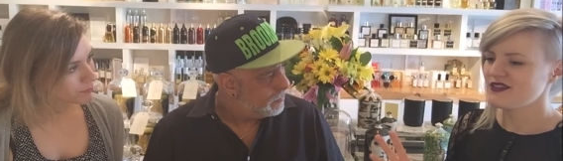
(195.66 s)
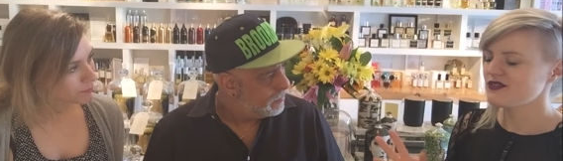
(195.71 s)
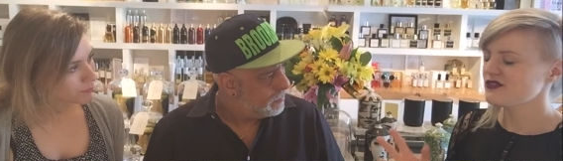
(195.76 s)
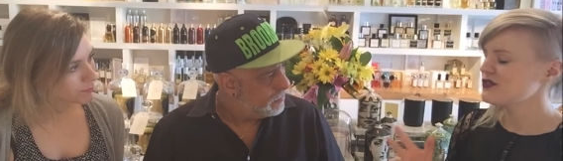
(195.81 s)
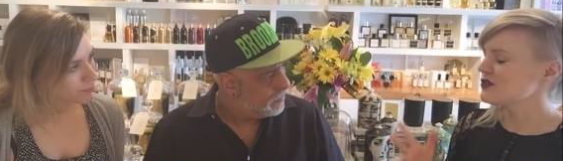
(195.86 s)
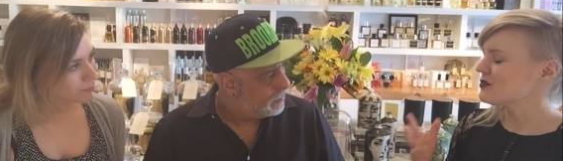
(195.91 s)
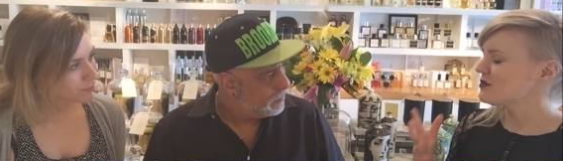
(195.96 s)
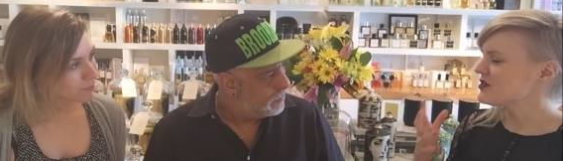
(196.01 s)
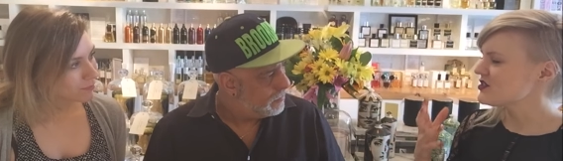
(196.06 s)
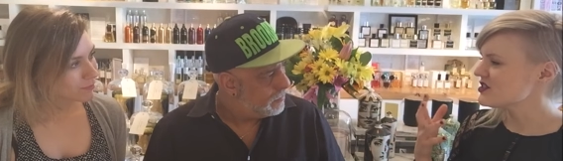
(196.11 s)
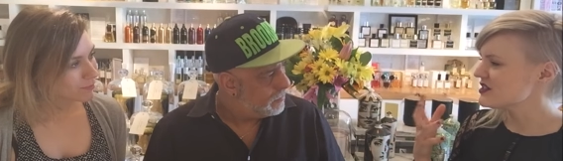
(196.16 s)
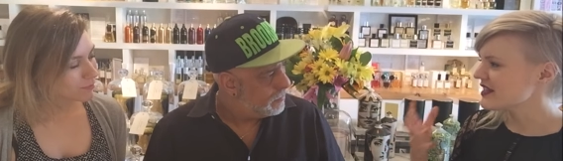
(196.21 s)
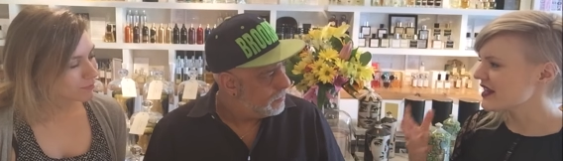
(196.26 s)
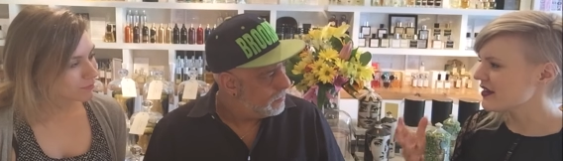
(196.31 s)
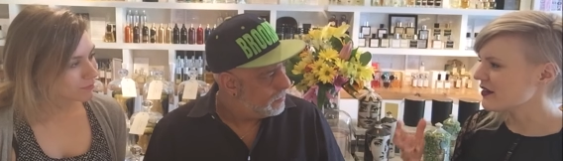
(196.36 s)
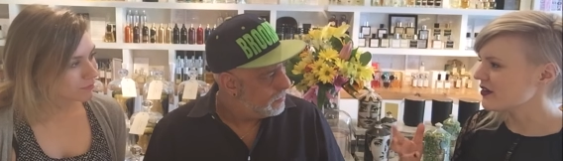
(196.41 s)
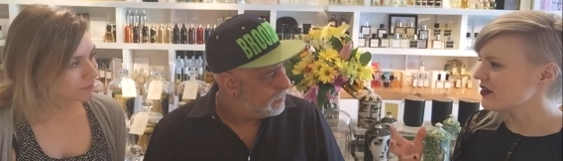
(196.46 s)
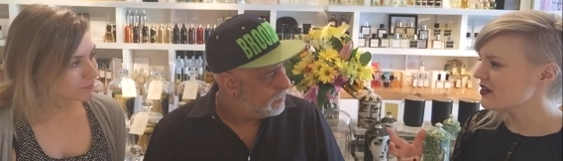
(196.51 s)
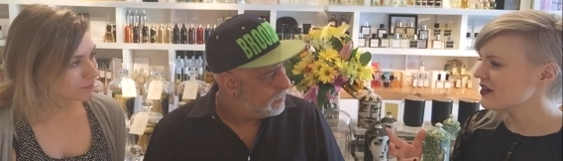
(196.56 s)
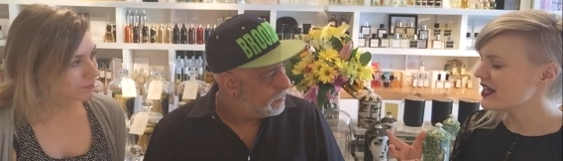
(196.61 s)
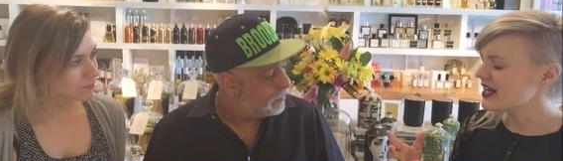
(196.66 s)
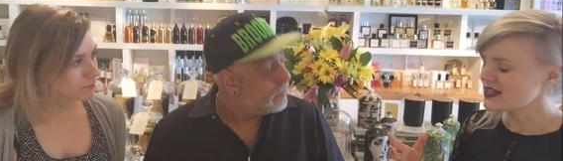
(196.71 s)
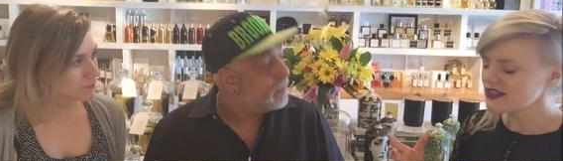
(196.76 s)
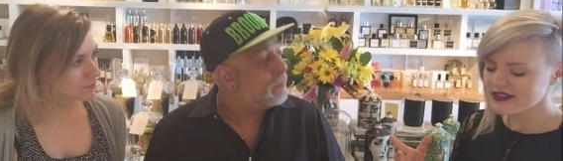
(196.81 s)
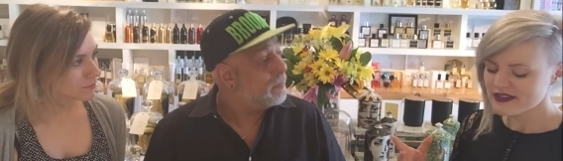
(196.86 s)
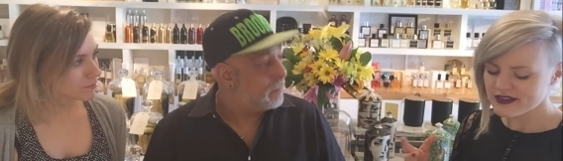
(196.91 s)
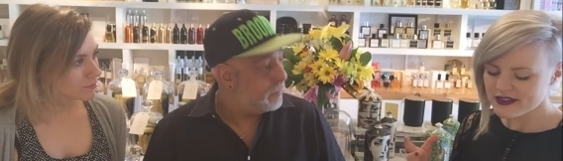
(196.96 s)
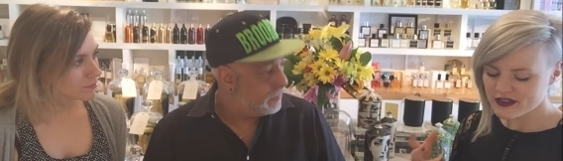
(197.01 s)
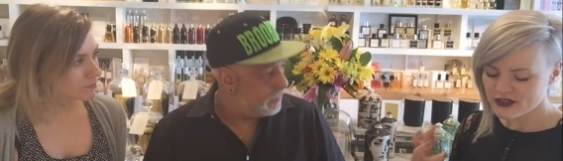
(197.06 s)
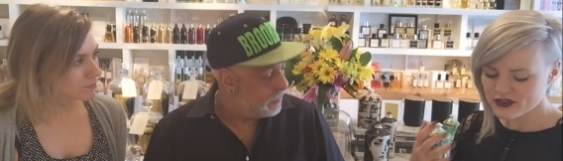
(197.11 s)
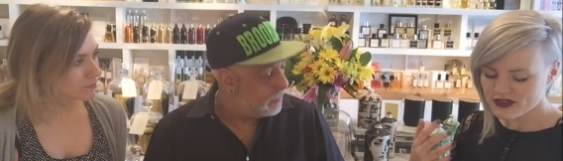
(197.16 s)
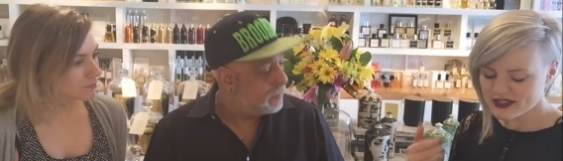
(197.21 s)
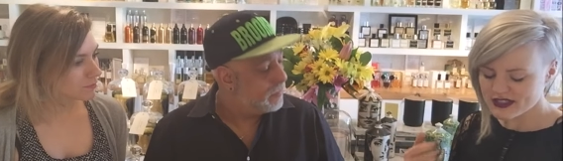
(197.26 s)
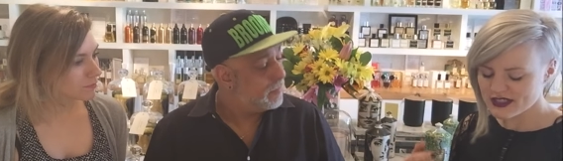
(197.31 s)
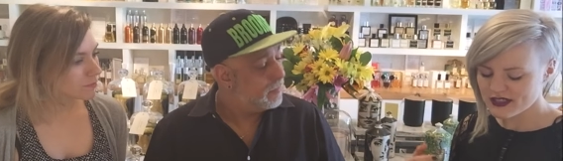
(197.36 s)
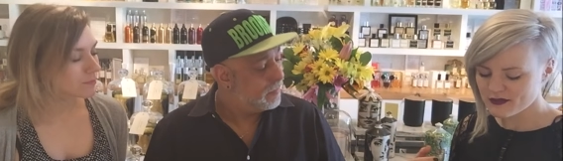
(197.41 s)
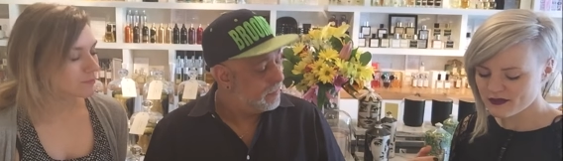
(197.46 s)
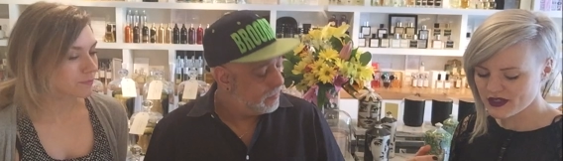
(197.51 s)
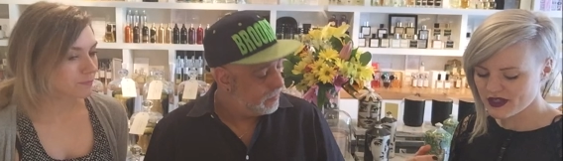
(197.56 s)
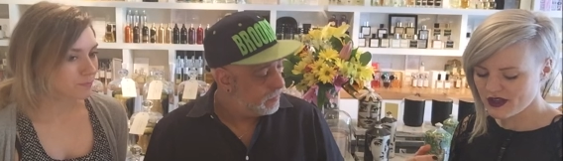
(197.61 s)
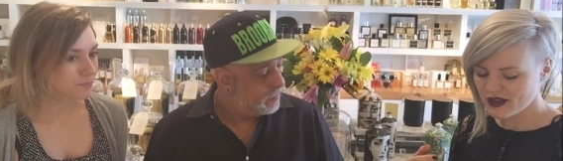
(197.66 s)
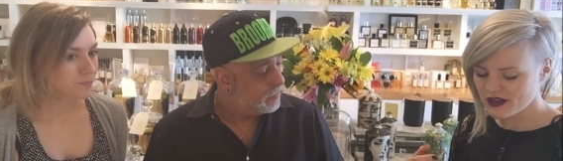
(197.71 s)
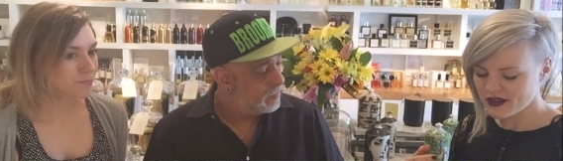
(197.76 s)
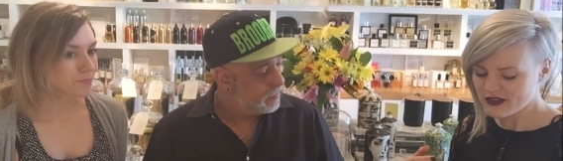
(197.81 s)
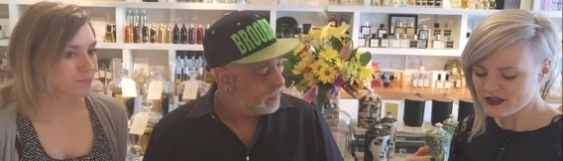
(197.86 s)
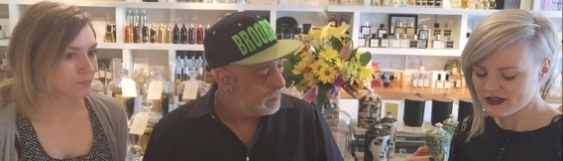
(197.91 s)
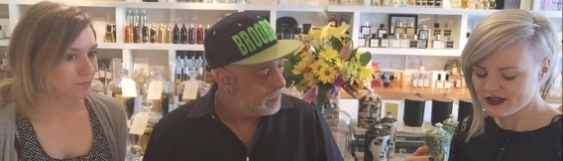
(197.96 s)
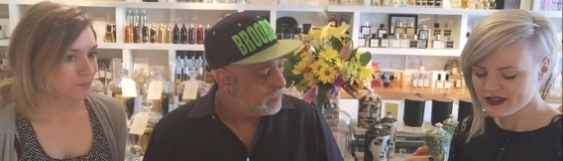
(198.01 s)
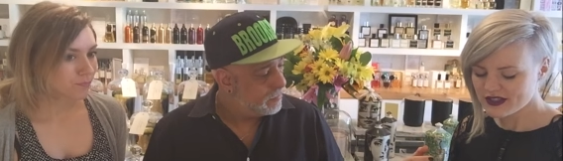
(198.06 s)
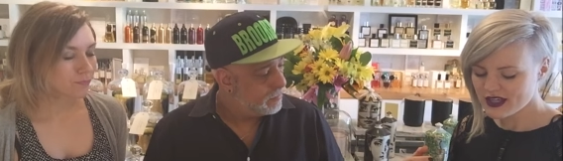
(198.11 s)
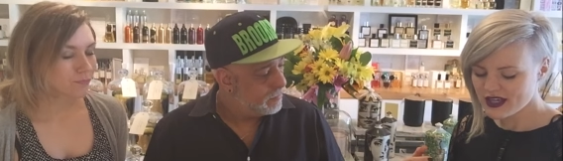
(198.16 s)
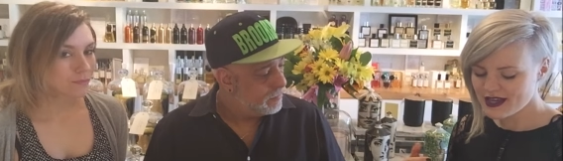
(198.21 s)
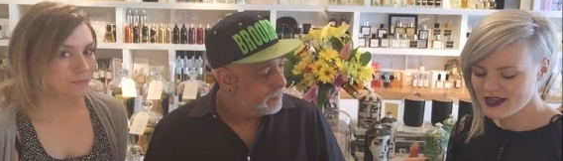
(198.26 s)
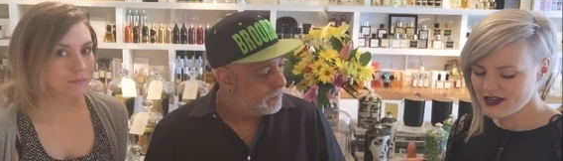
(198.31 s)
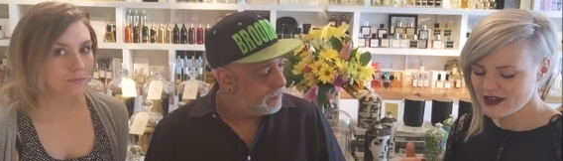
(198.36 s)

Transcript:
Speaker 1: so much leather. And it's interesting because